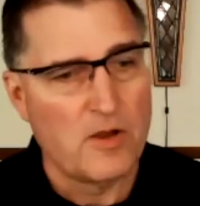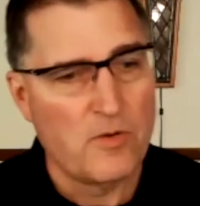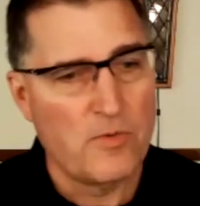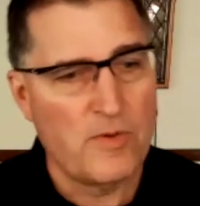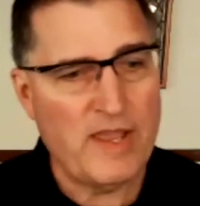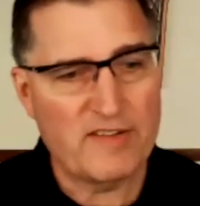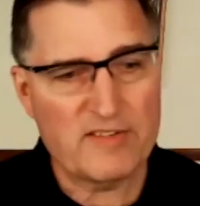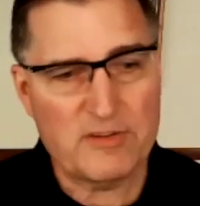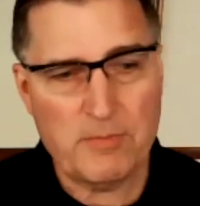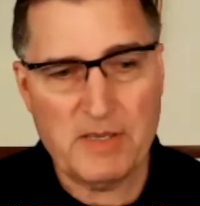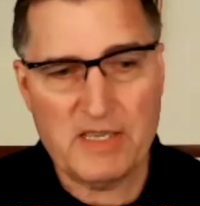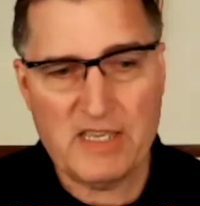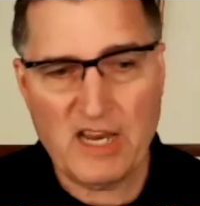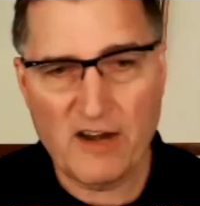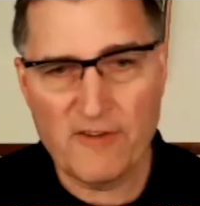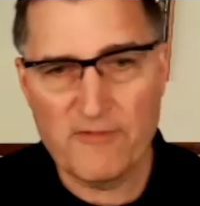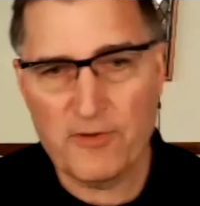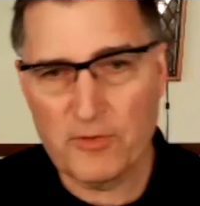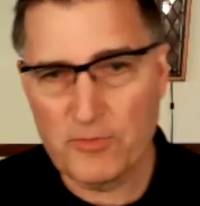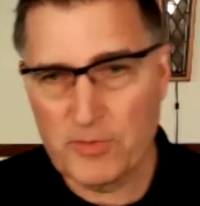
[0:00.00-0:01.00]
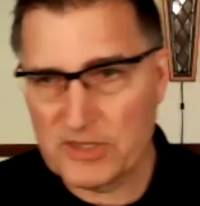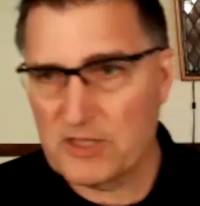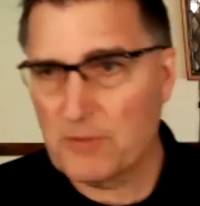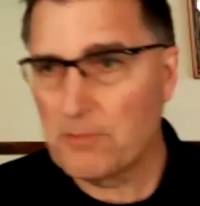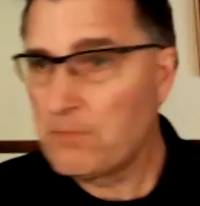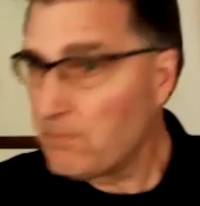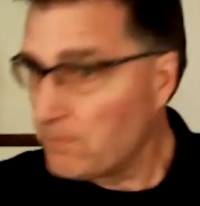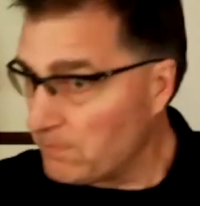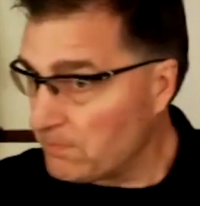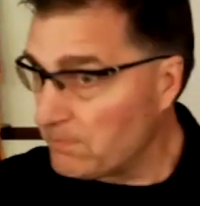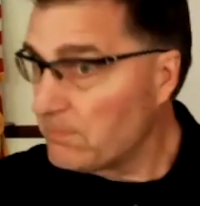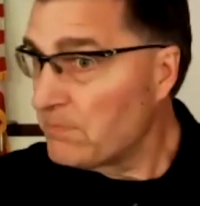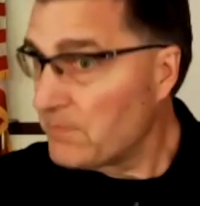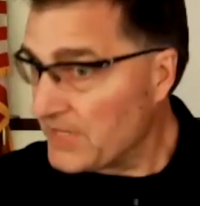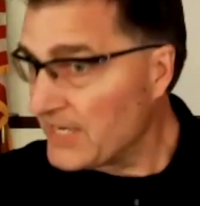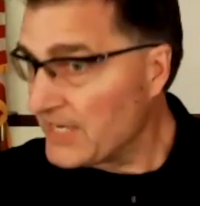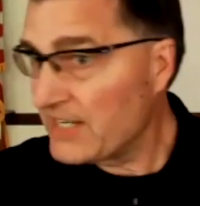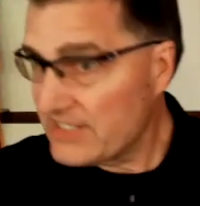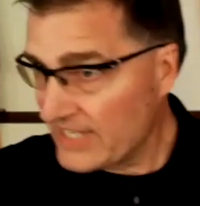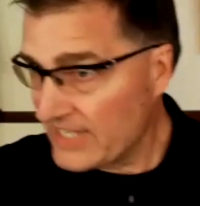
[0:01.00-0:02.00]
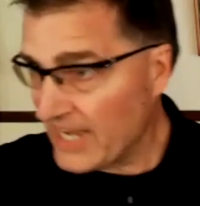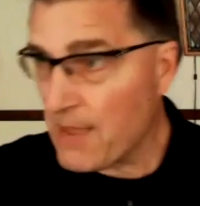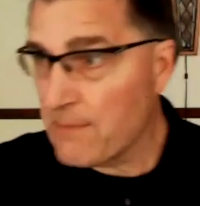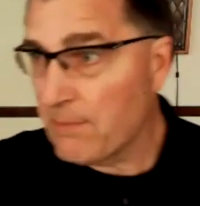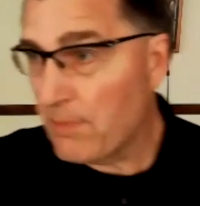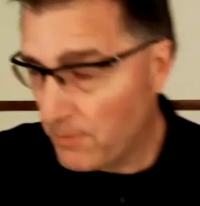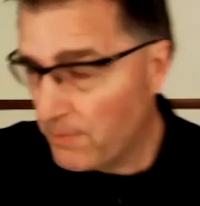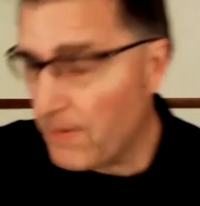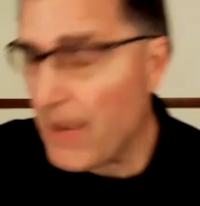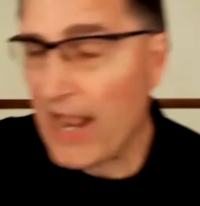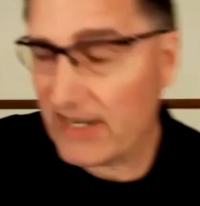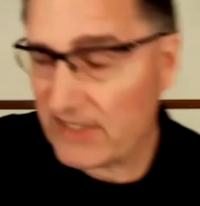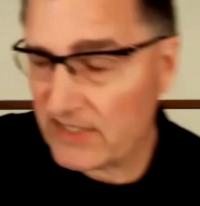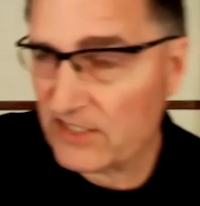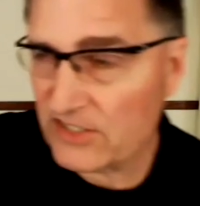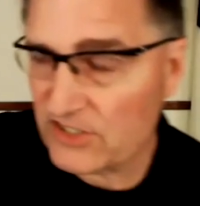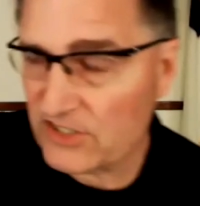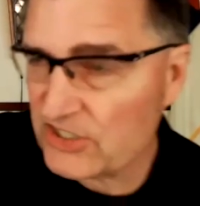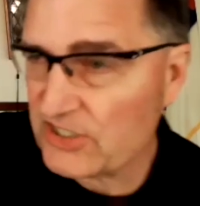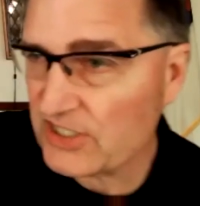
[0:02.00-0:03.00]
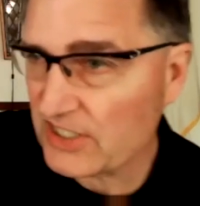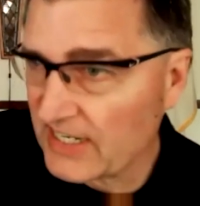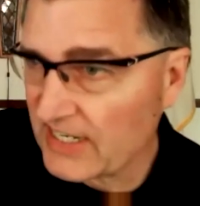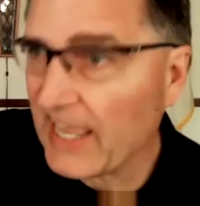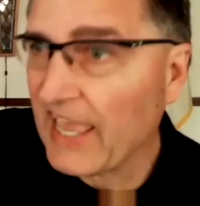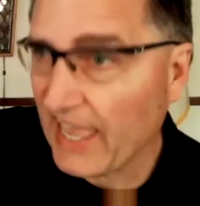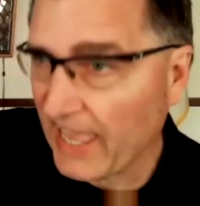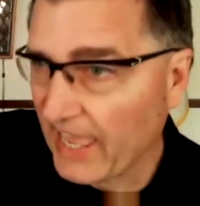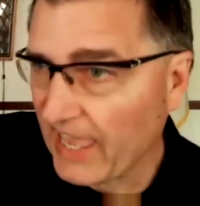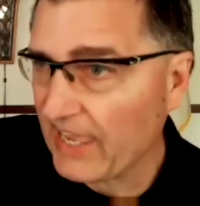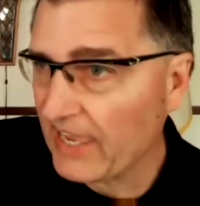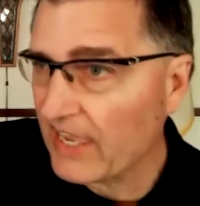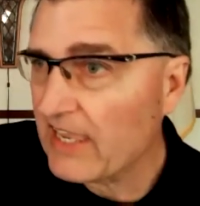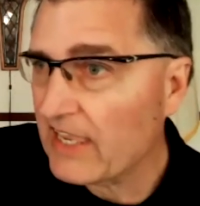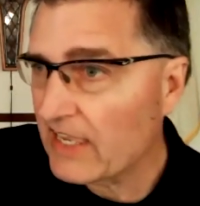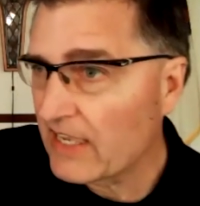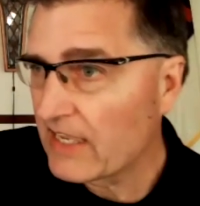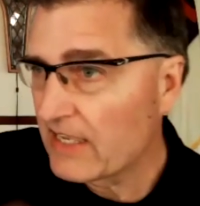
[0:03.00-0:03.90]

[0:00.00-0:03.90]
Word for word: we have to be careful with the, the example passage today